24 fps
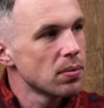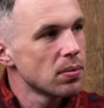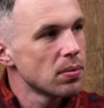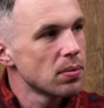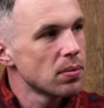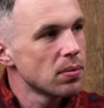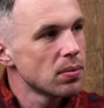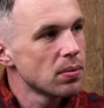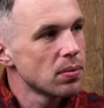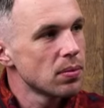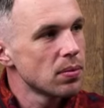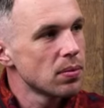
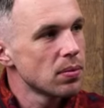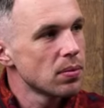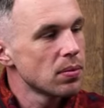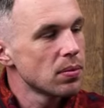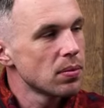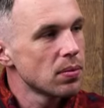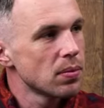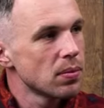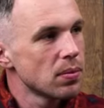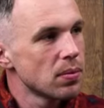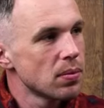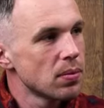
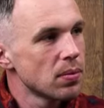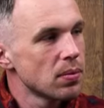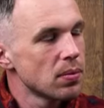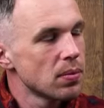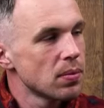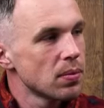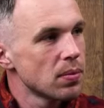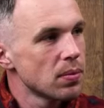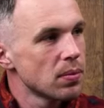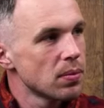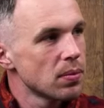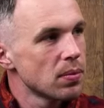
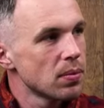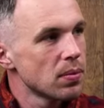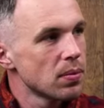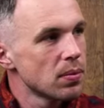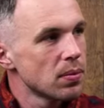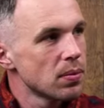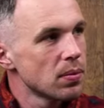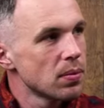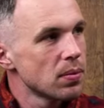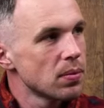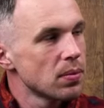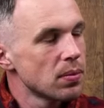
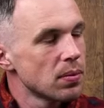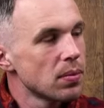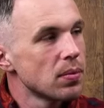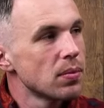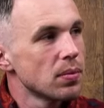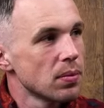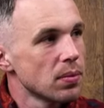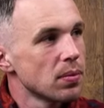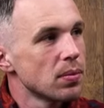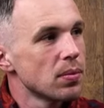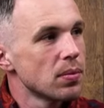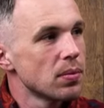
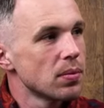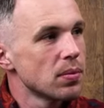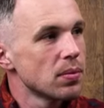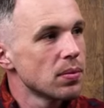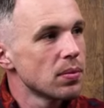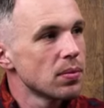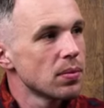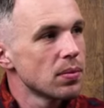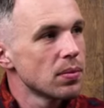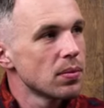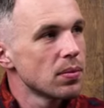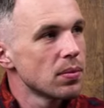
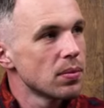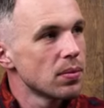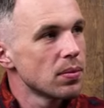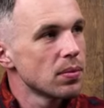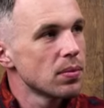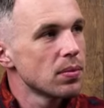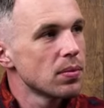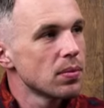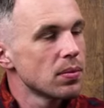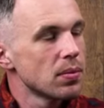No words are spoken by the person on screen.